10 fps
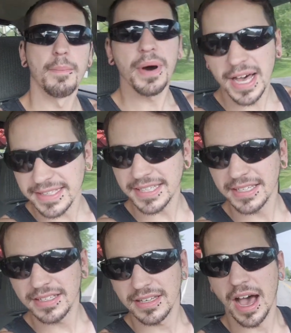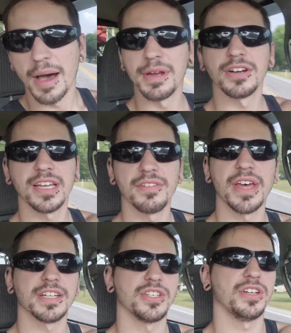but I'm here to give
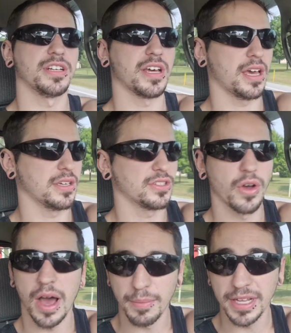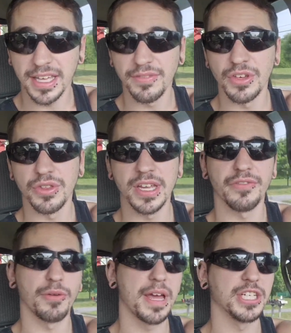that to you today. So I'm gonna give you the
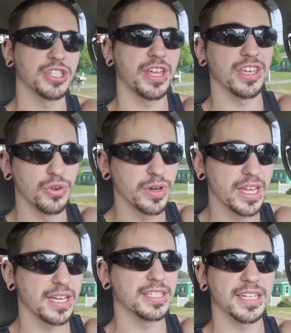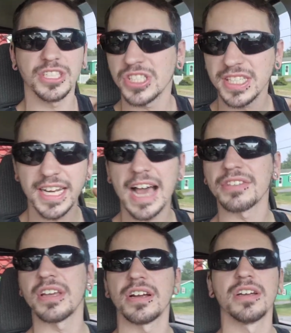information that you need to just get out
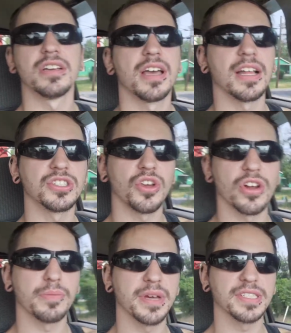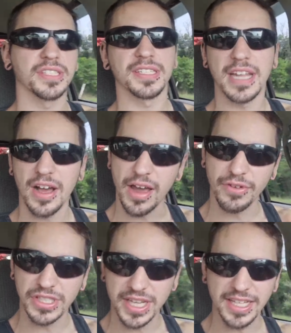there and start your business. Now,
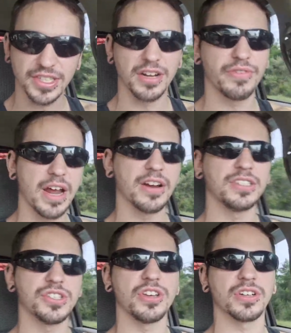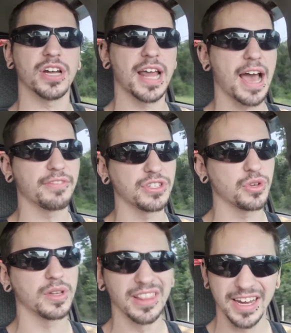every state's gonna vary, so you're gonna have to
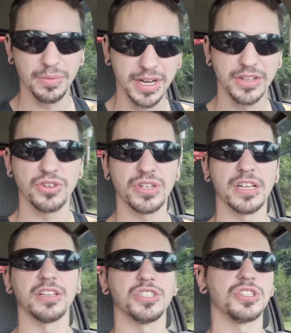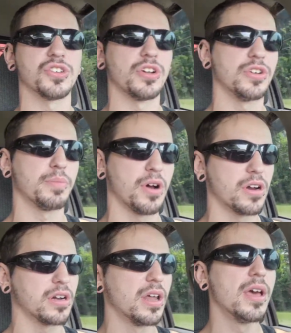do a little bit of due diligence on your
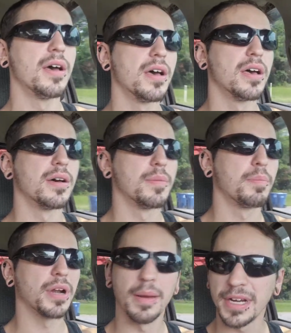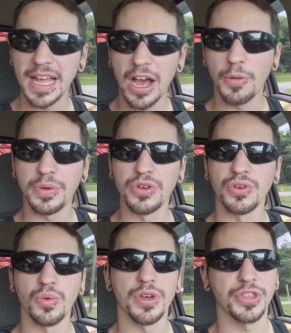part, but I'm gonna help you
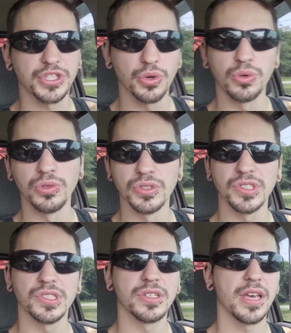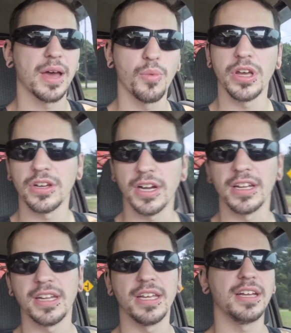with the tools and what you're gonna
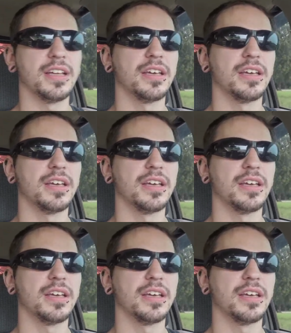need.